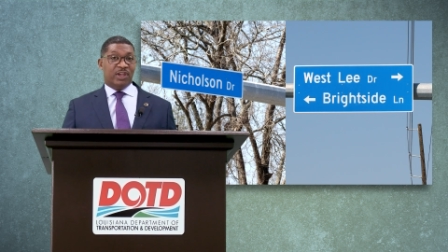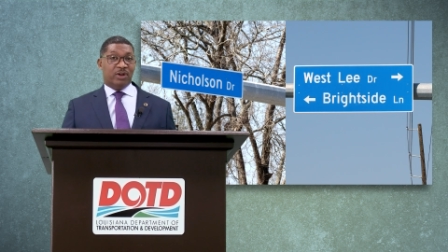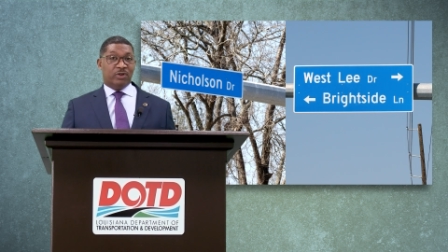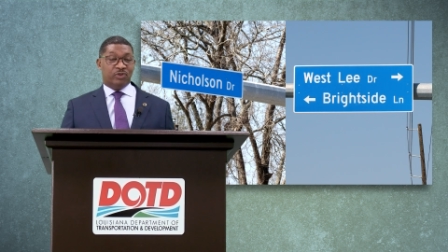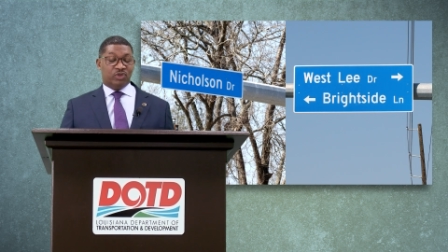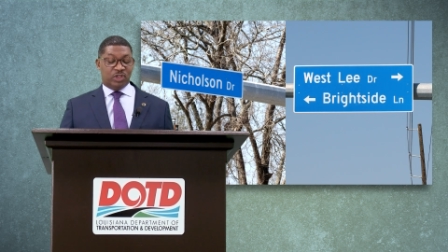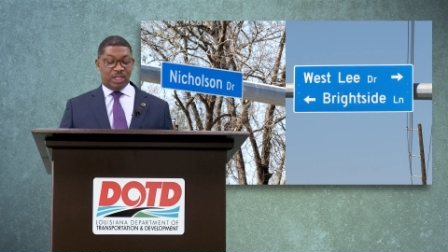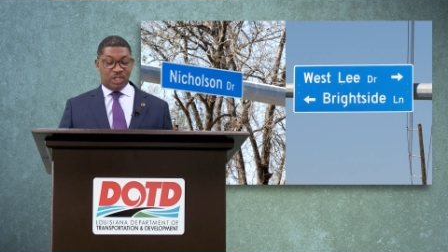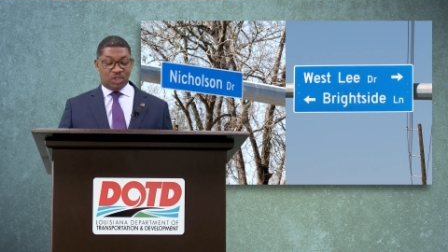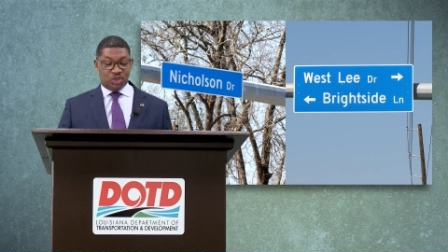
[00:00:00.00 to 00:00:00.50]

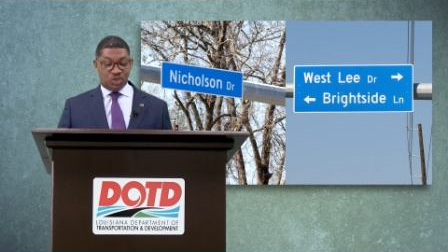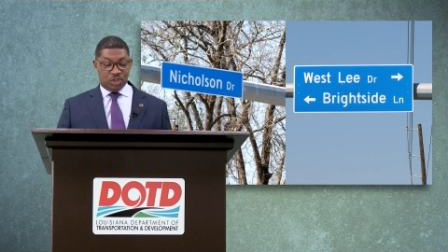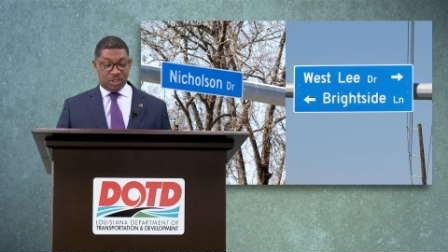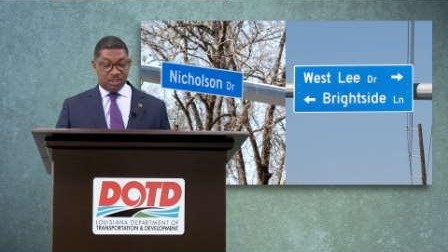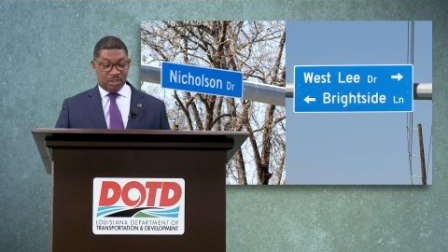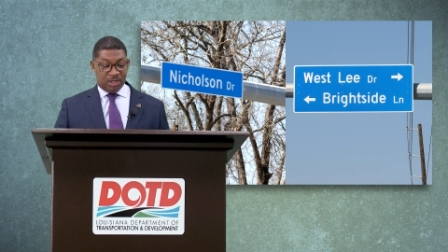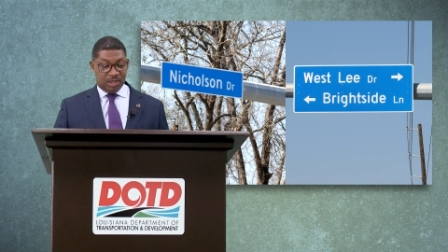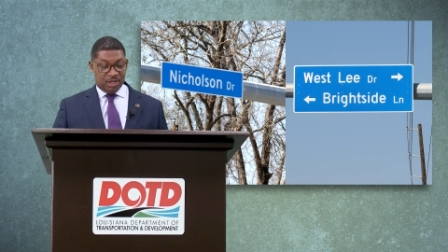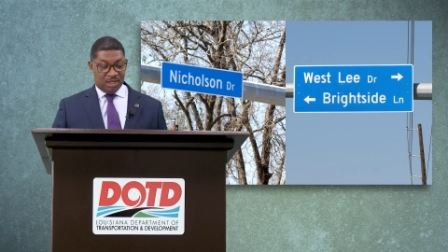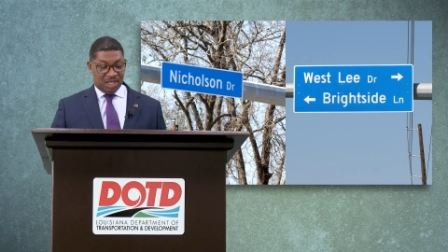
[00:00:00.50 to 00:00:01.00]

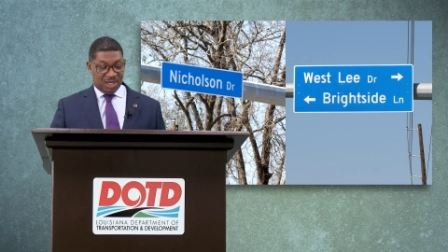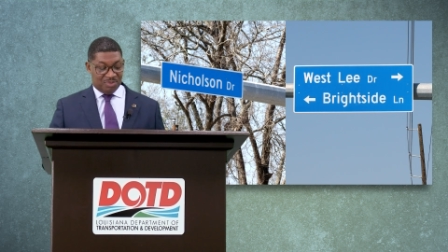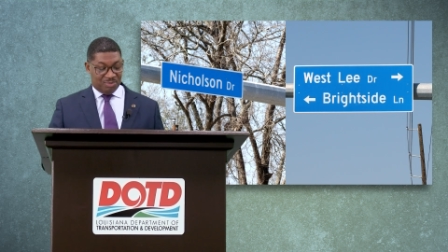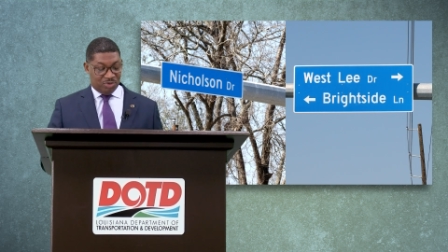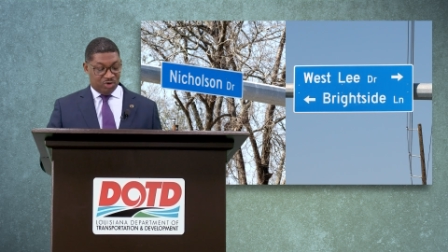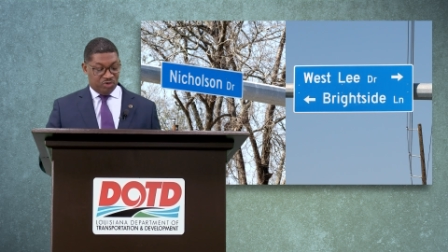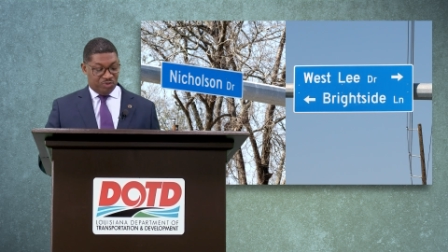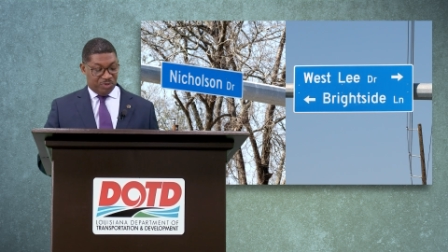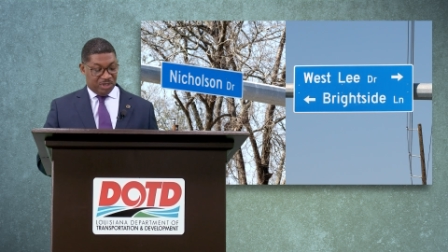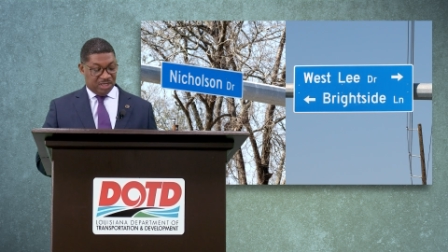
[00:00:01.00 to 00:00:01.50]
intersection
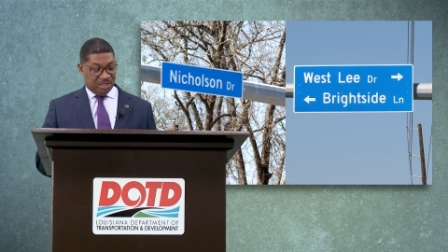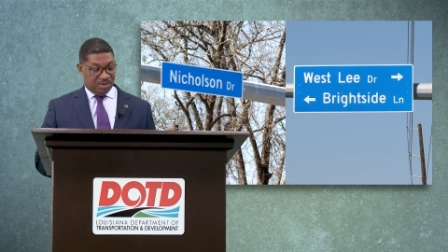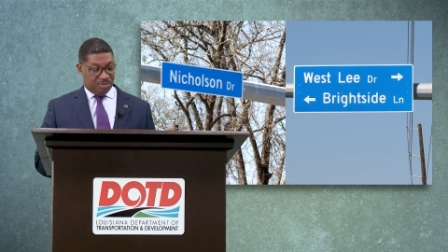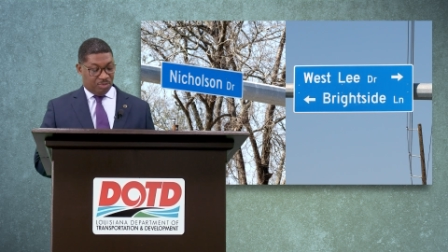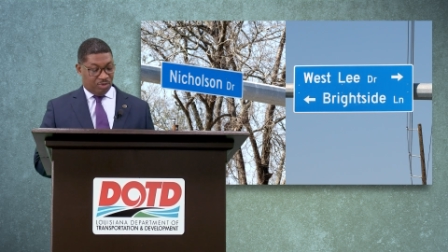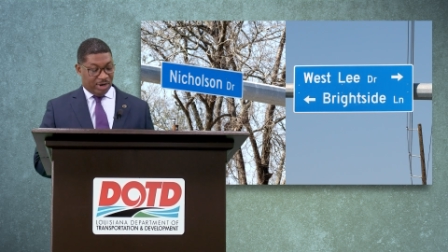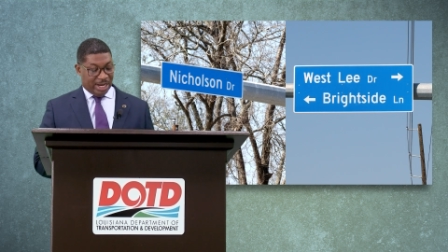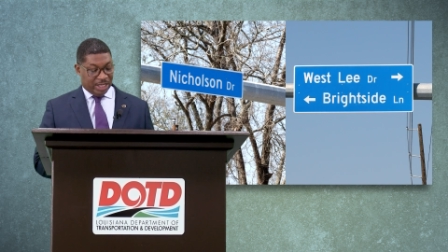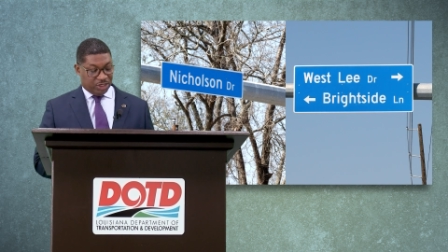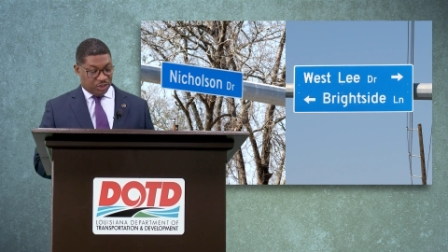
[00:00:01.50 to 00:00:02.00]
improvement
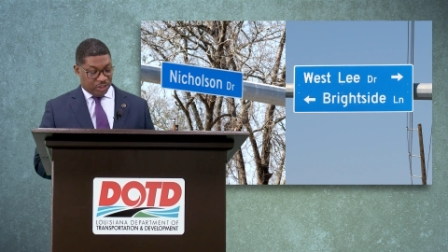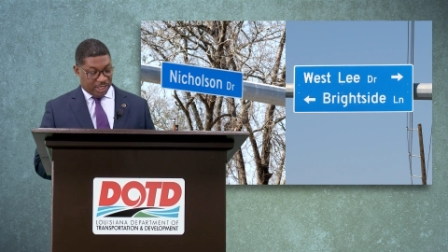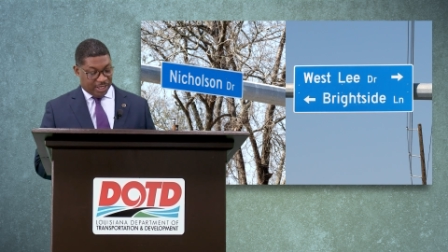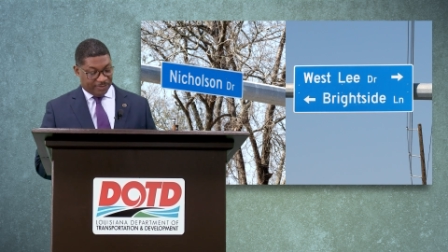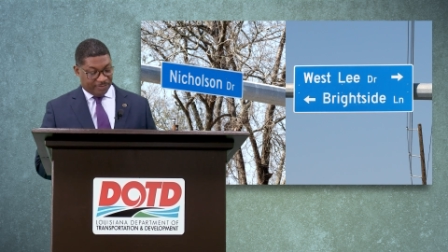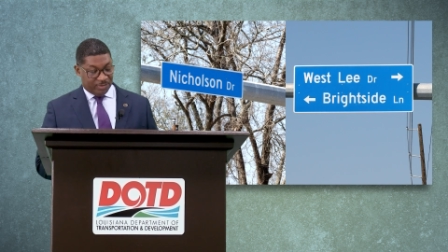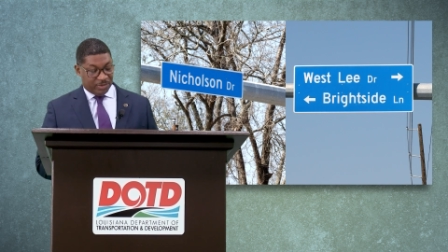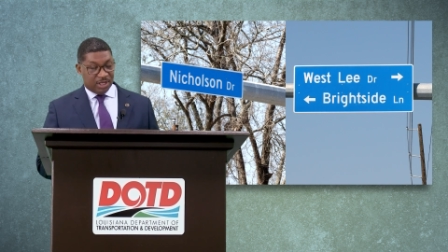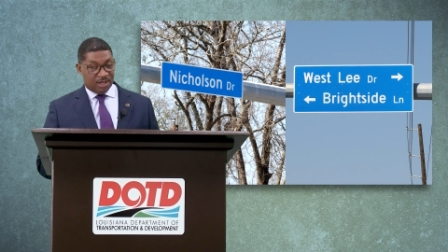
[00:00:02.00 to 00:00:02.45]
project.